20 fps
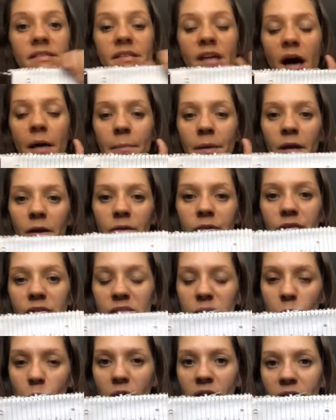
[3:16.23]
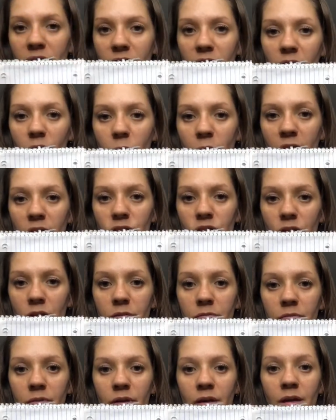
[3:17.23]
stop here at this point in the
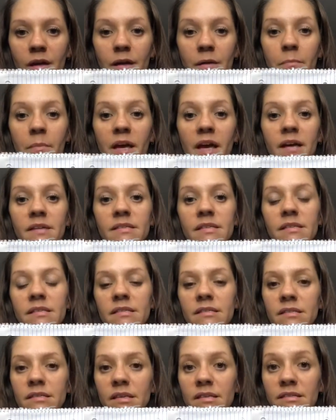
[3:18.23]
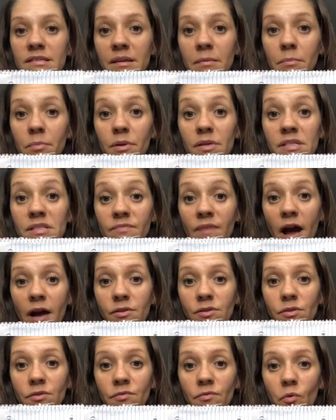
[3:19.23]
equation, because this is the simplest
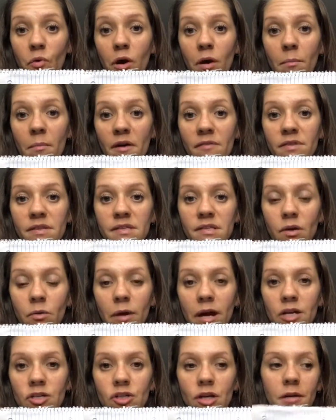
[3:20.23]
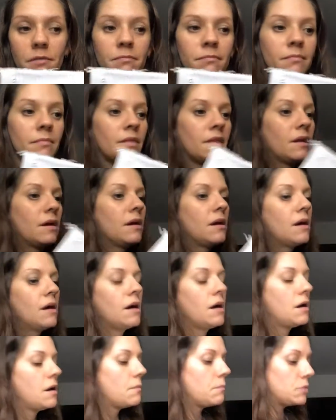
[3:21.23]
factored form of this equation.
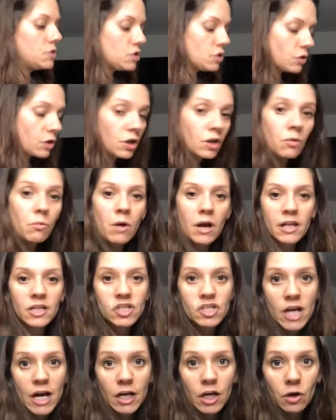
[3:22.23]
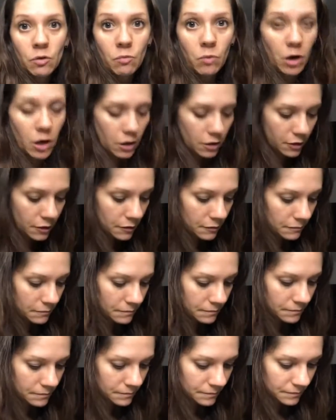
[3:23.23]
But you're going to want to check your work,
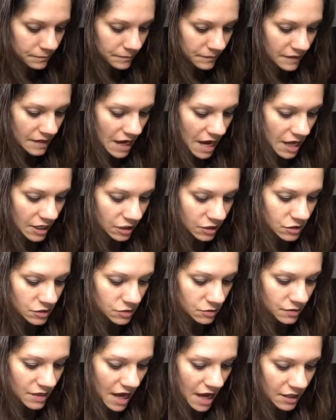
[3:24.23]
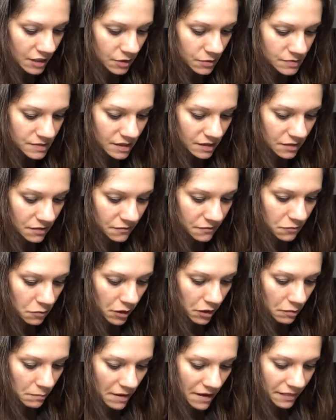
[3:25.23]
and you do that using the
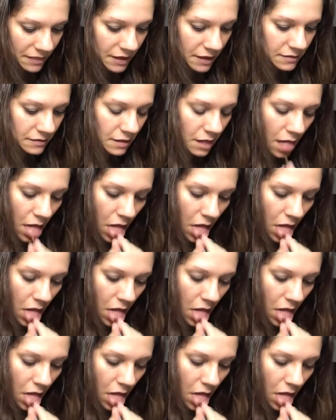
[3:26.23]
FOIL method.